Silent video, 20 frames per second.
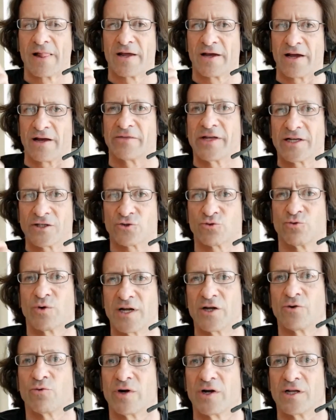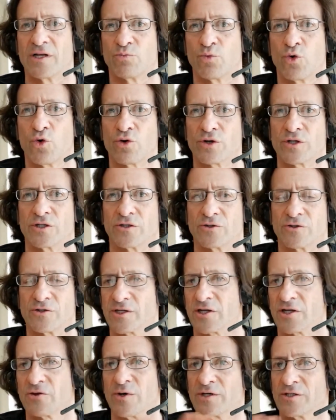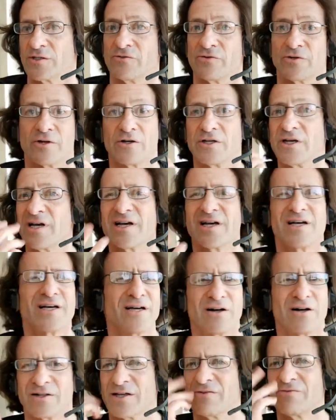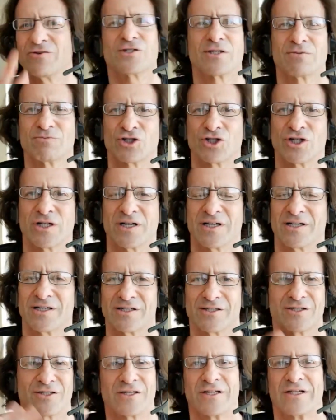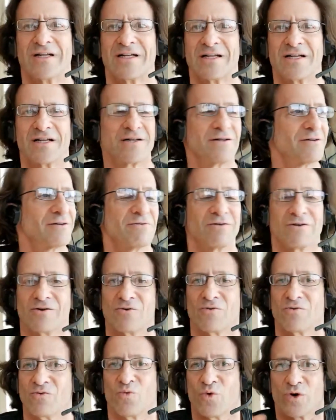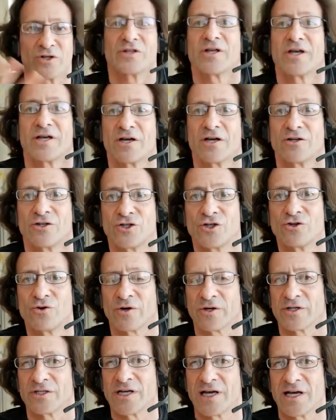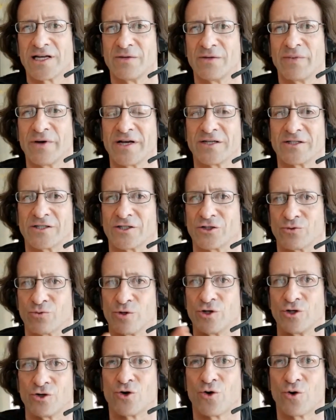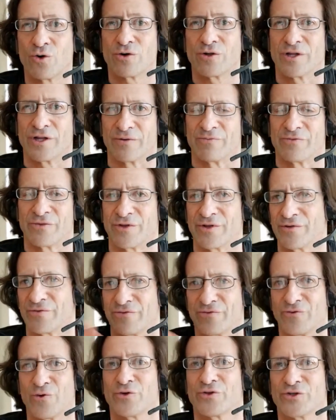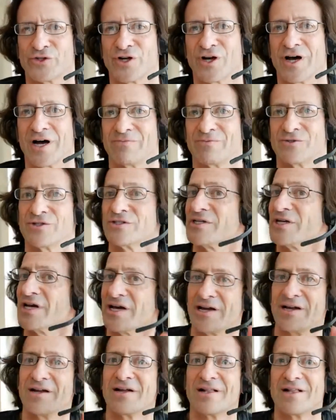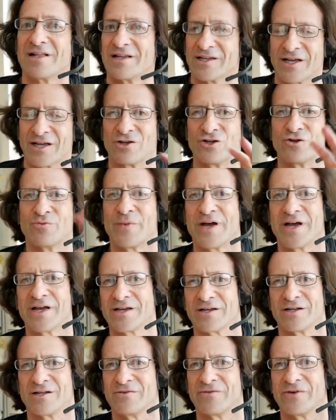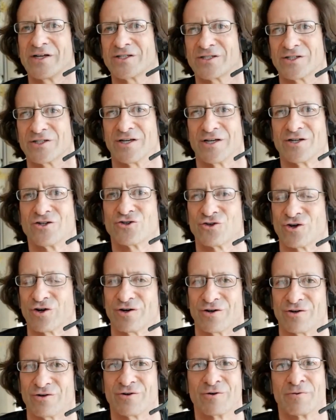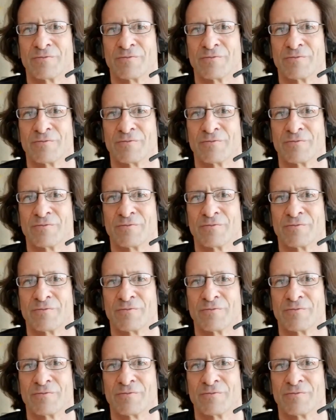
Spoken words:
And that's really, really important, because otherwise if you go, yeah, I'll give you some shares, what are they going to do on a daily basis? When you call them the 4th time to say, can you make an investor intro?